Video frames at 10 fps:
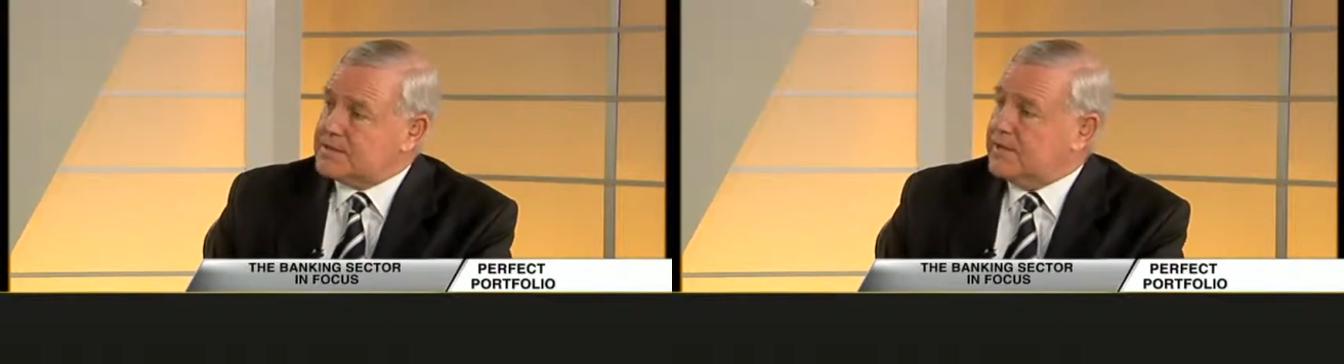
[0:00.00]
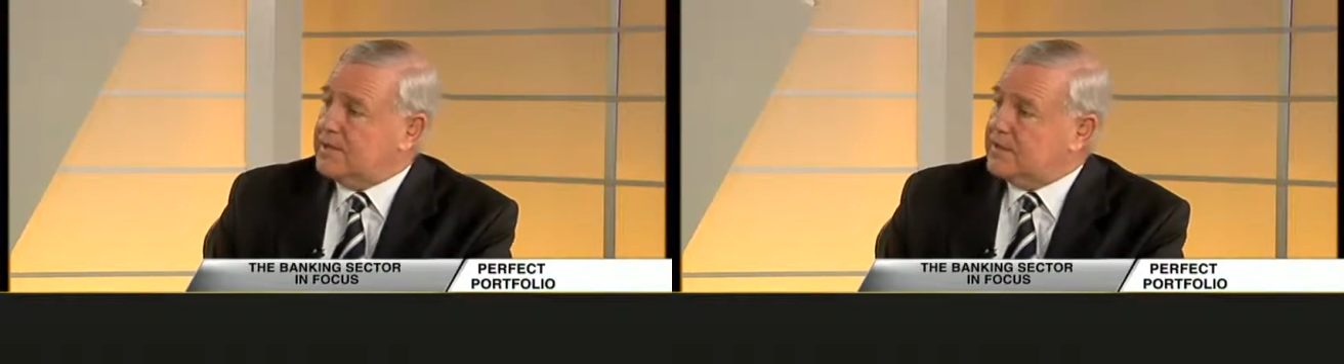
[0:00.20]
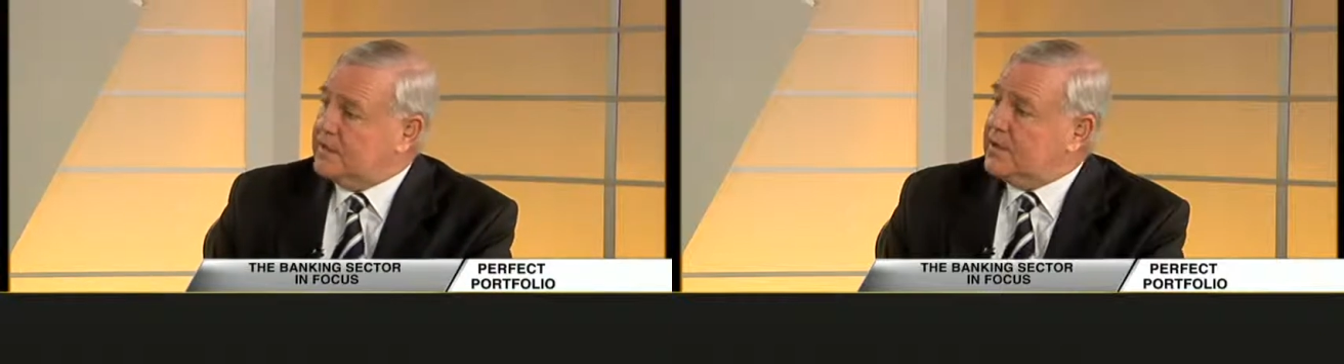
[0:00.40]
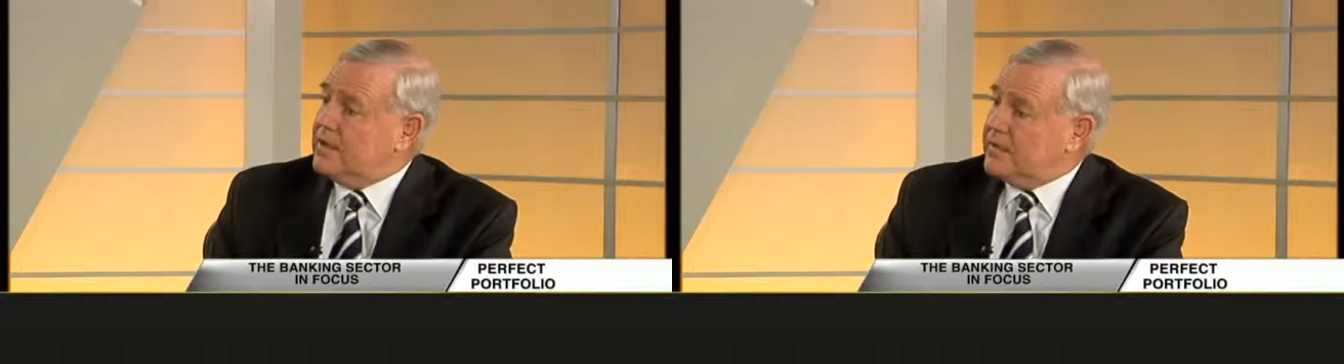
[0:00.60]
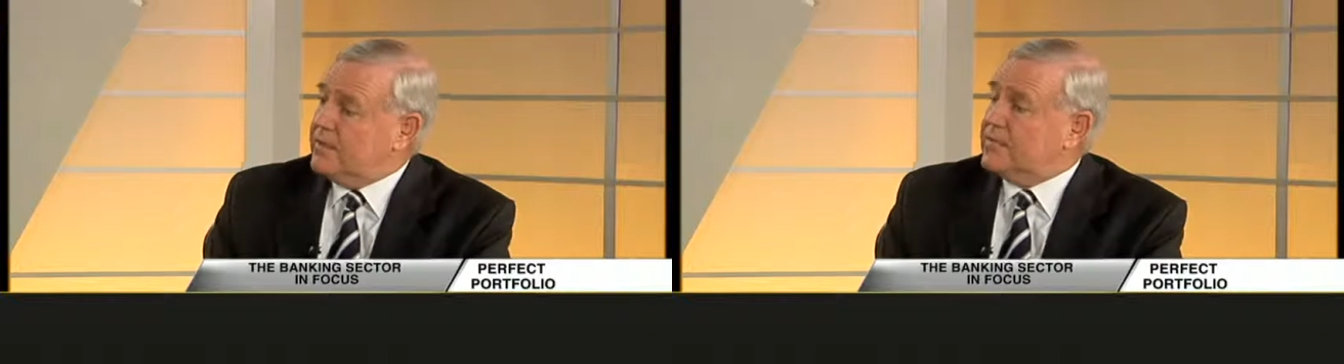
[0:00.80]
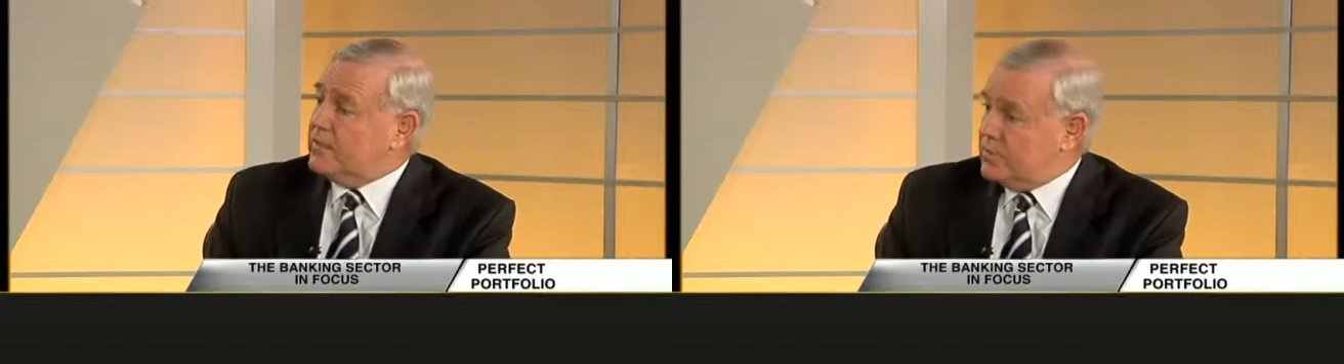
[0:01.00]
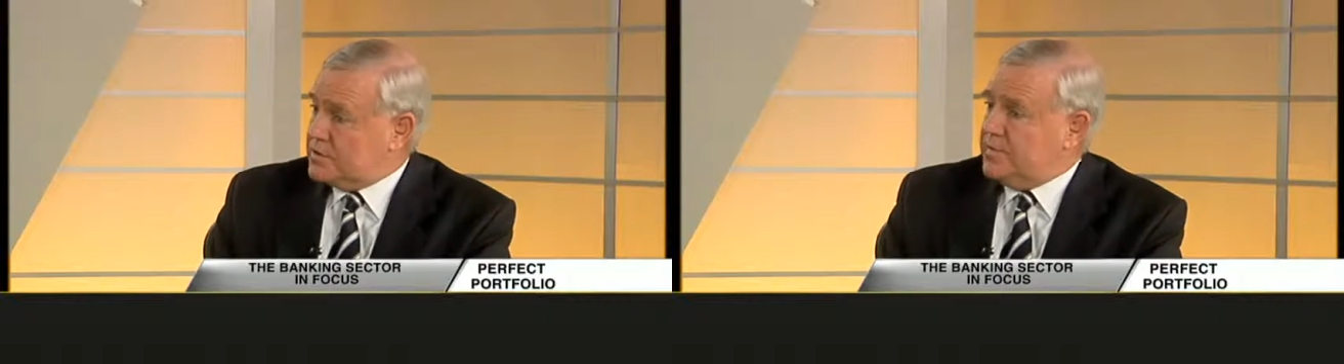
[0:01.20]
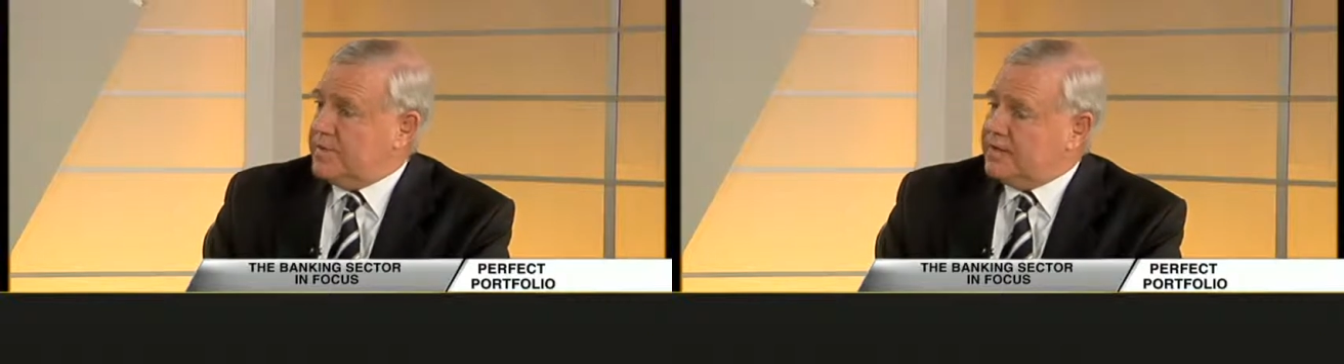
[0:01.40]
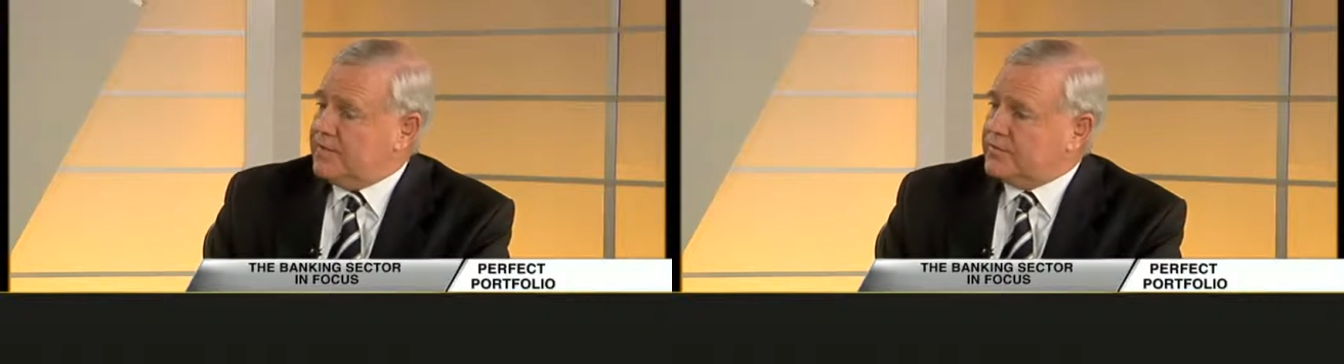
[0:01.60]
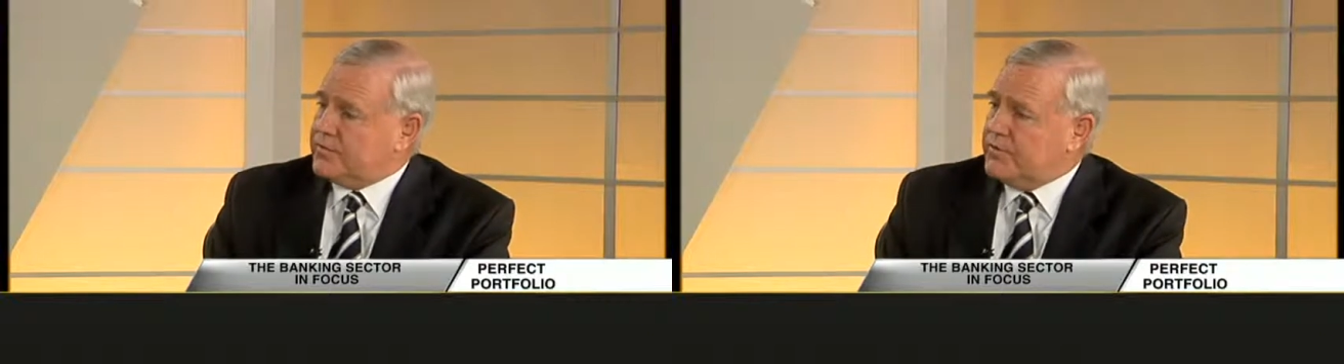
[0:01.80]
then the rewards may
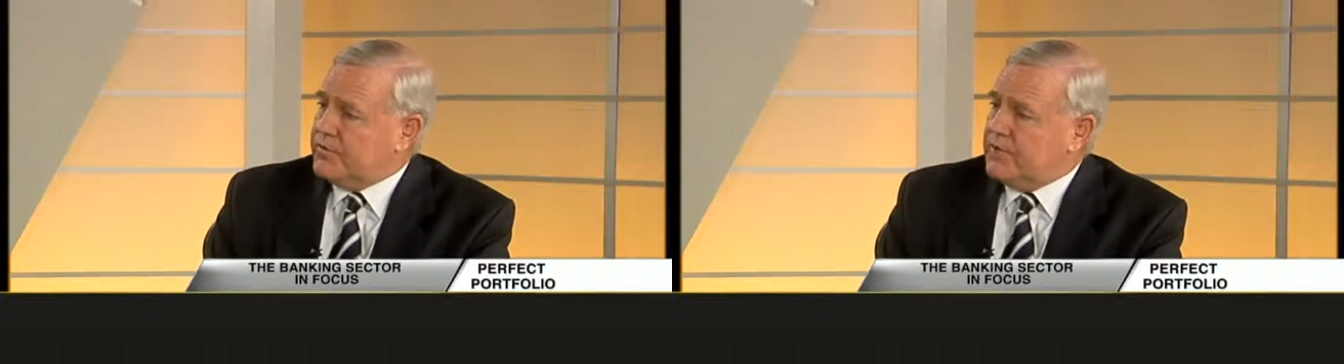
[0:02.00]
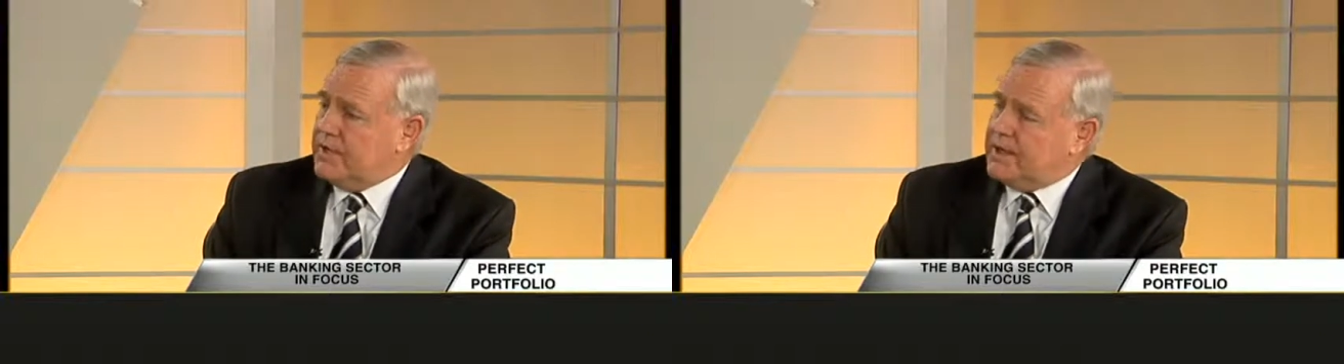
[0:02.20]
come through.